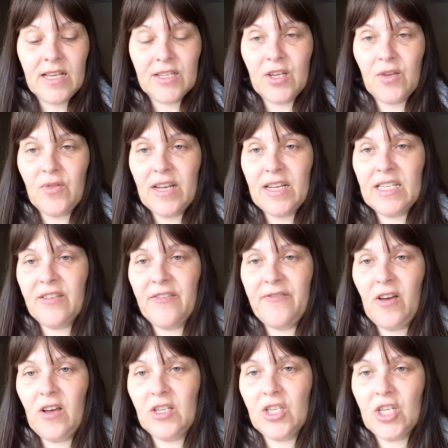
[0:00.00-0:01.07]
So that is the
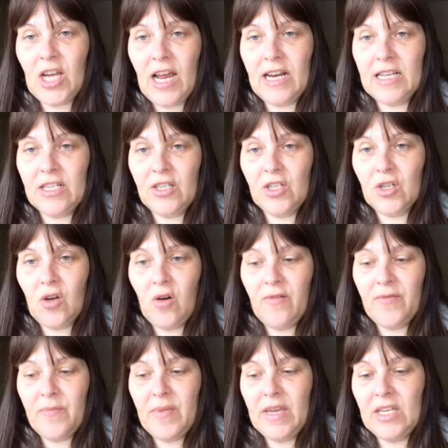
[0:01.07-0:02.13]
first challenge
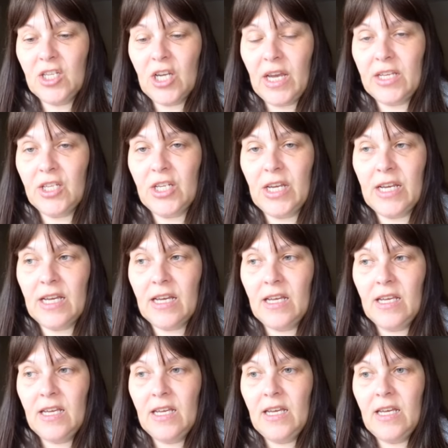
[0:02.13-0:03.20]
of me changing.
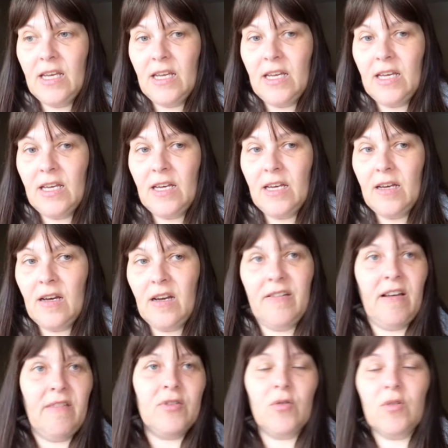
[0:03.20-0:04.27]

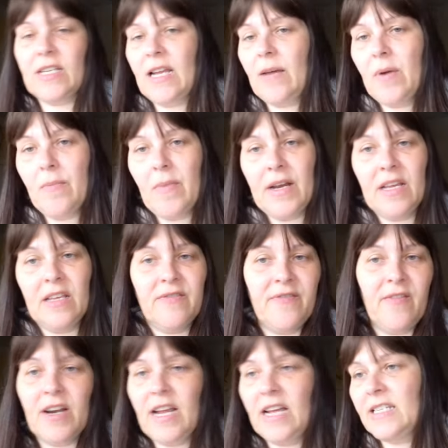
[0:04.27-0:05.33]
I've sorted out my money. The
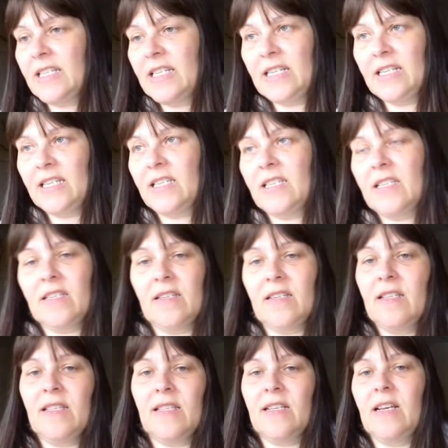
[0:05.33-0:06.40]
finances,
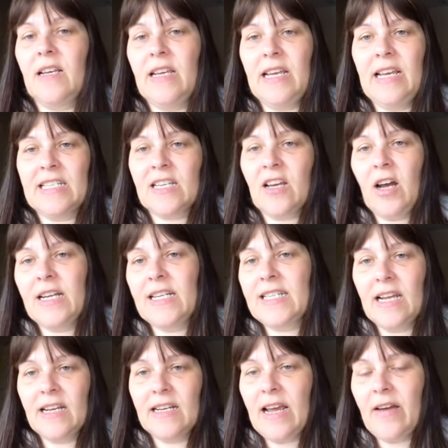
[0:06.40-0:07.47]
it's kind of
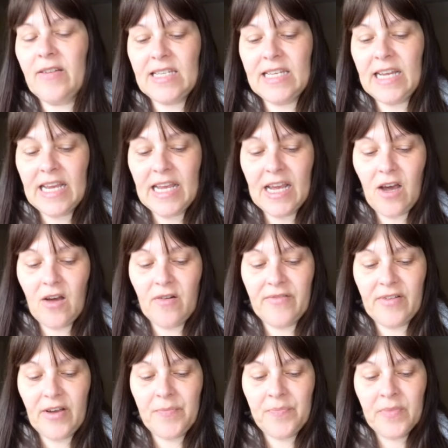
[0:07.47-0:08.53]
done now. It's ticking
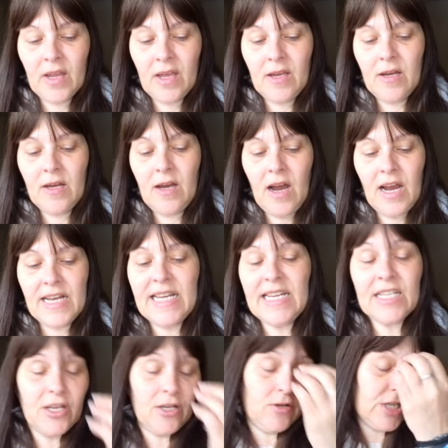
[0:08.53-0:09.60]
over. I need
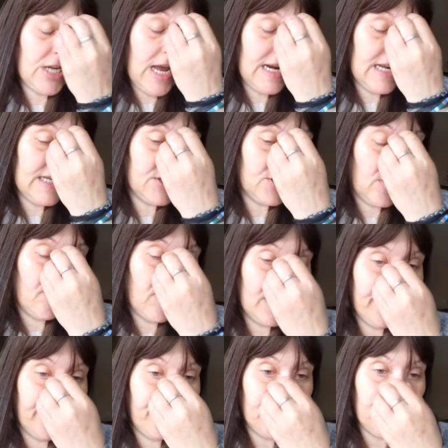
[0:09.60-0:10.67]
a new challenge. I'm
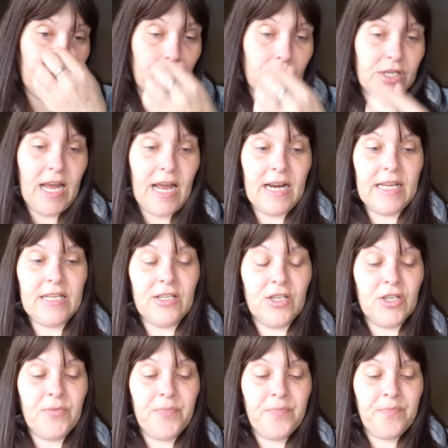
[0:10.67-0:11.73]
ready for a new
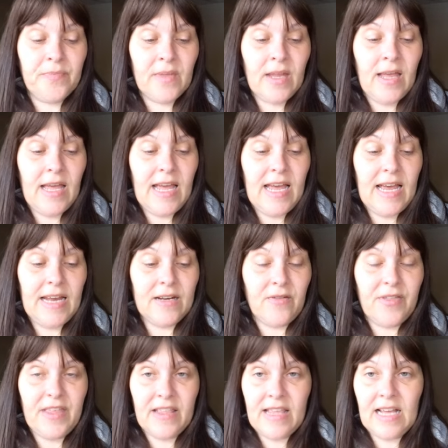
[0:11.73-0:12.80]
challenge. And I
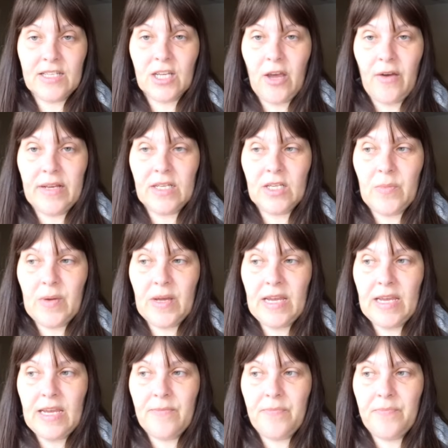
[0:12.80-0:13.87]
think that's going to
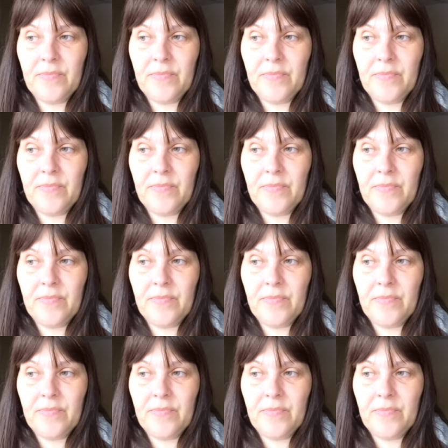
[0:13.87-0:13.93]
be